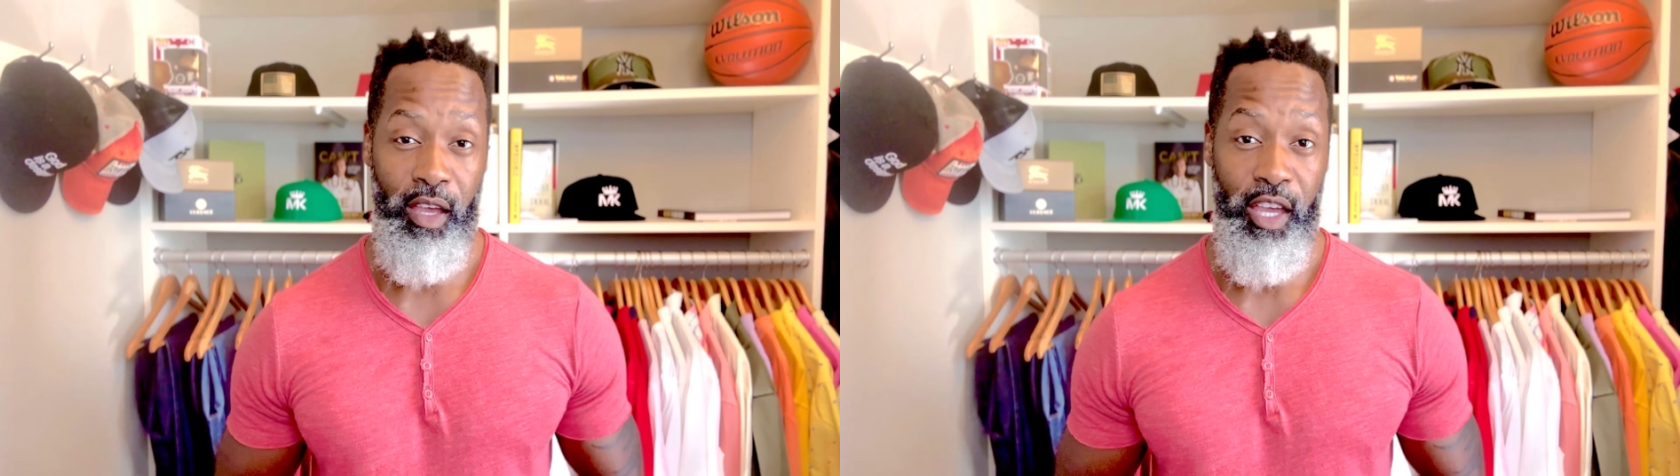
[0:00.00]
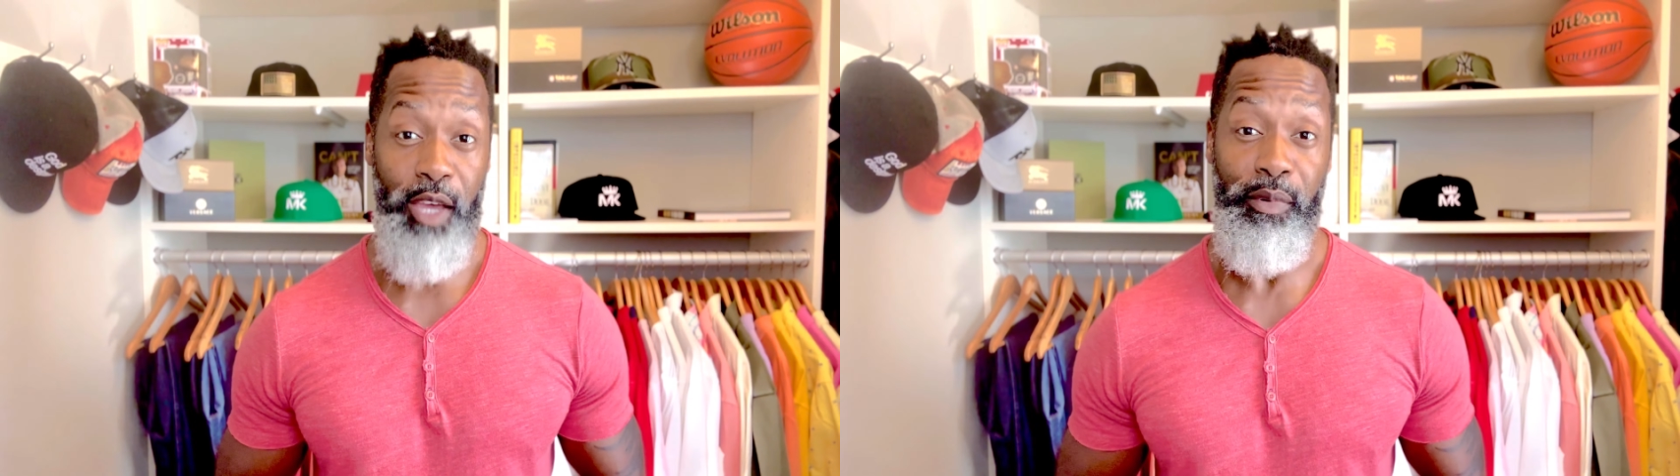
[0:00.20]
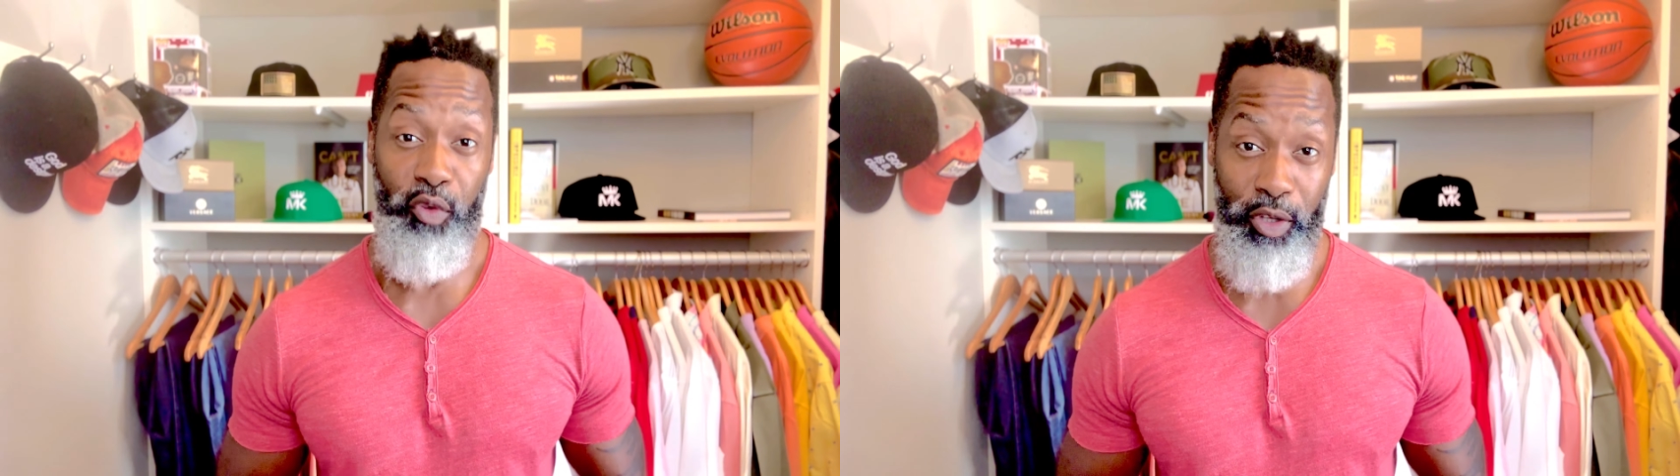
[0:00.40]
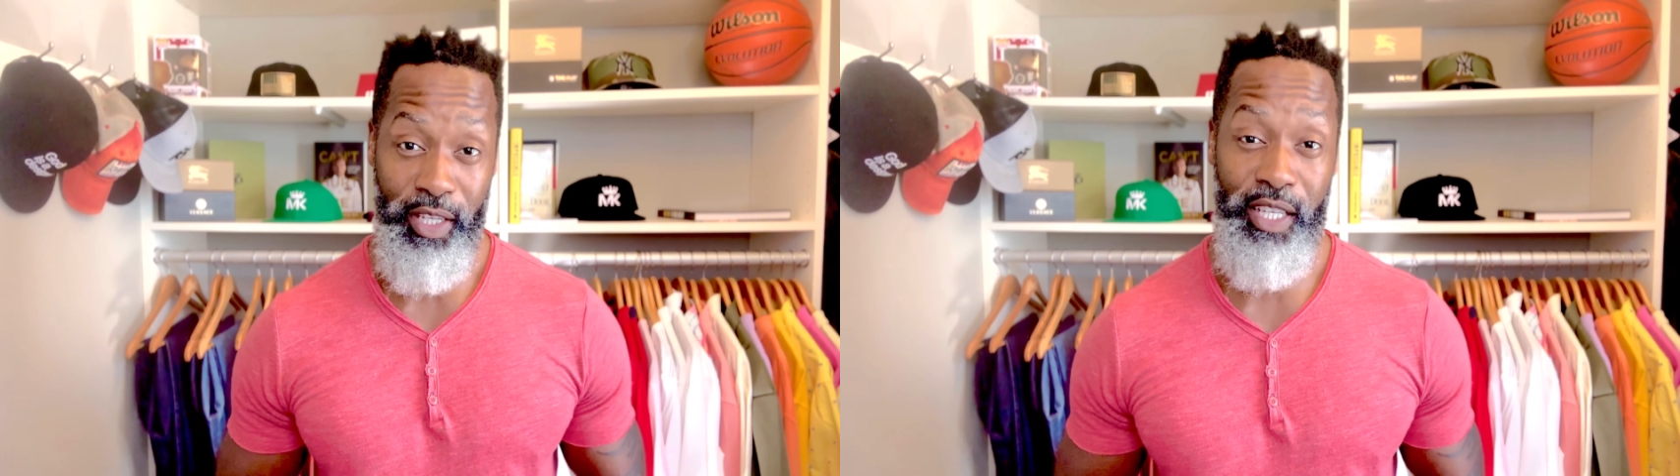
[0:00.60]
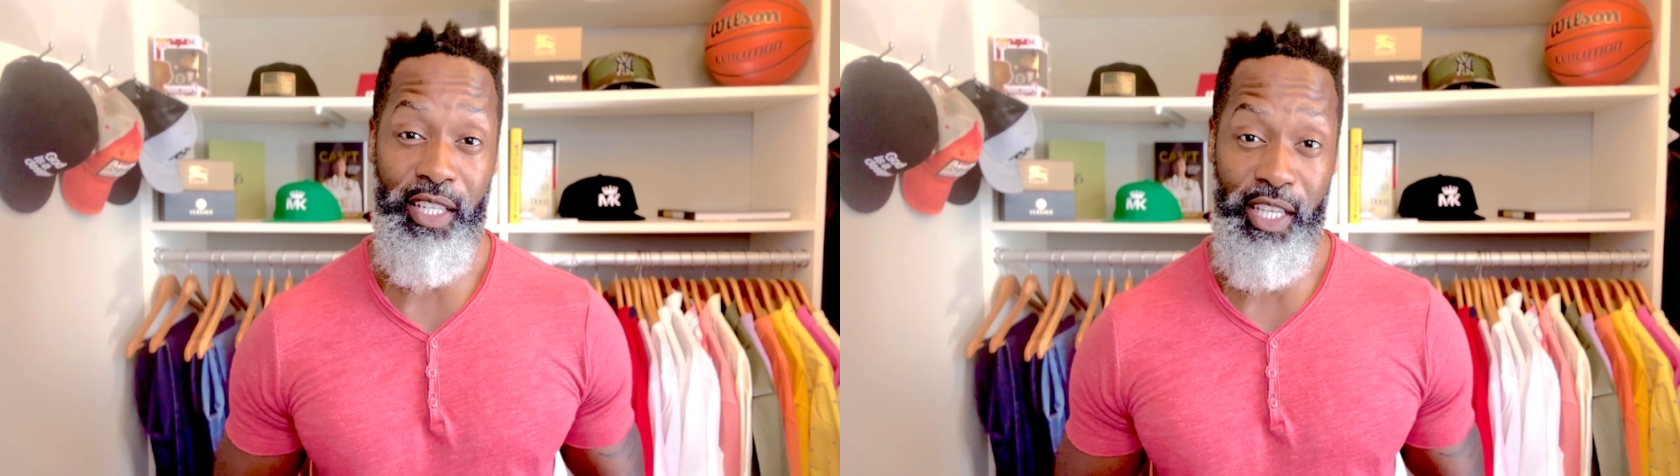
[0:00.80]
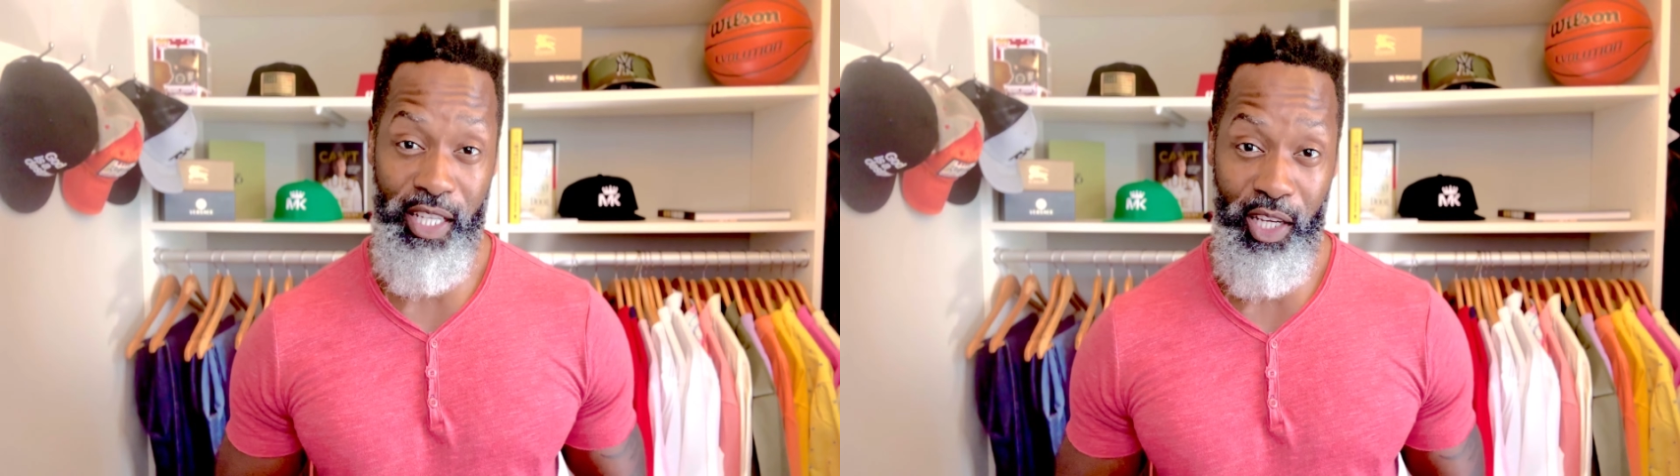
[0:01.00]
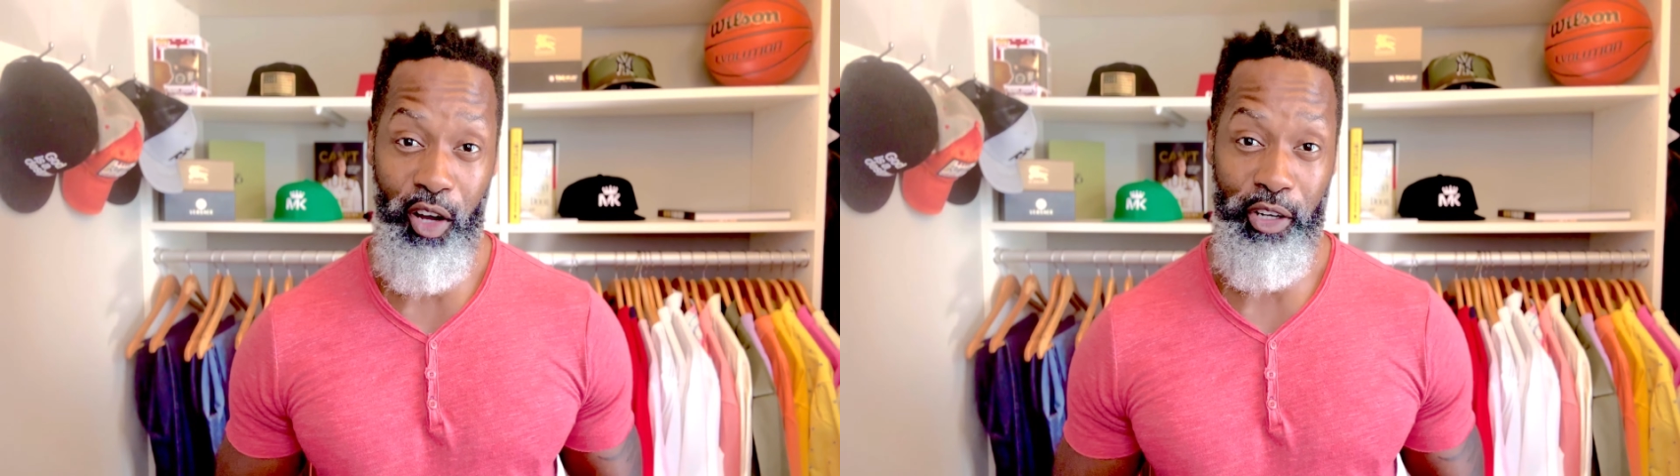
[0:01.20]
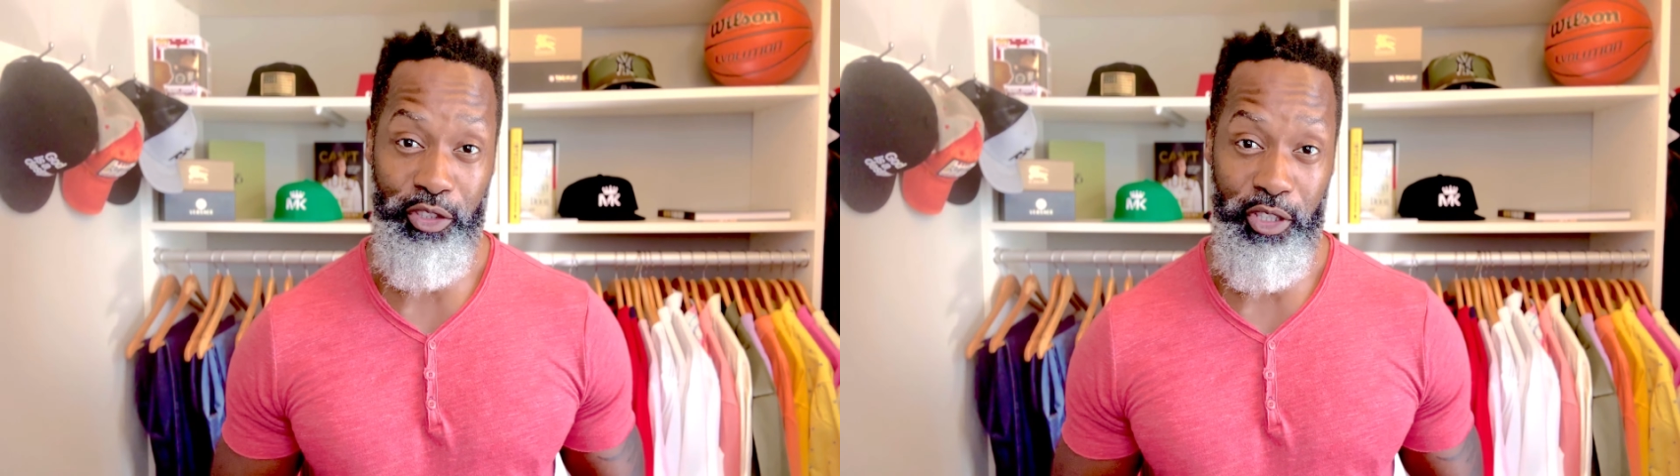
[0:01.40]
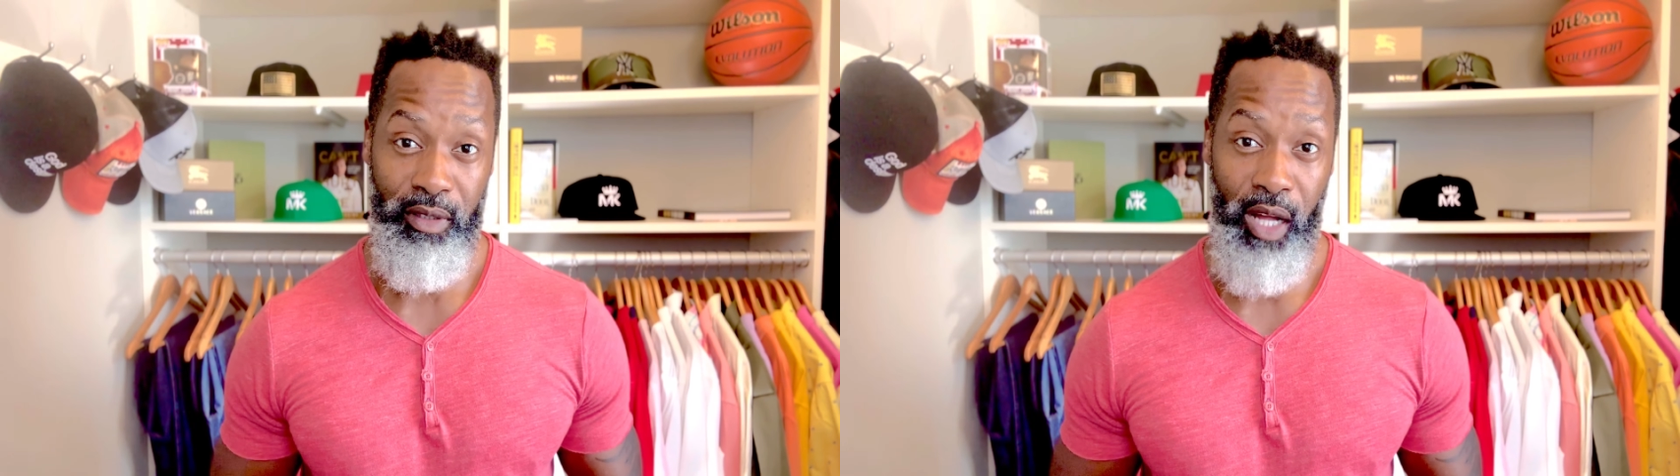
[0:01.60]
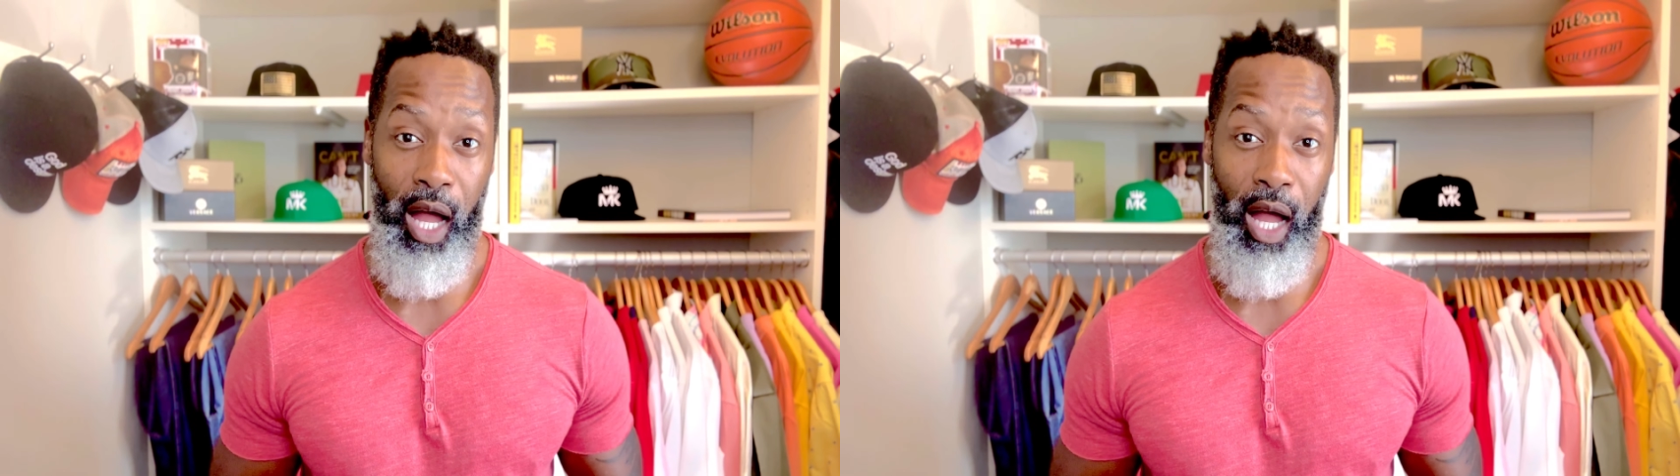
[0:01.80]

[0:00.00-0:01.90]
And before they get any larger,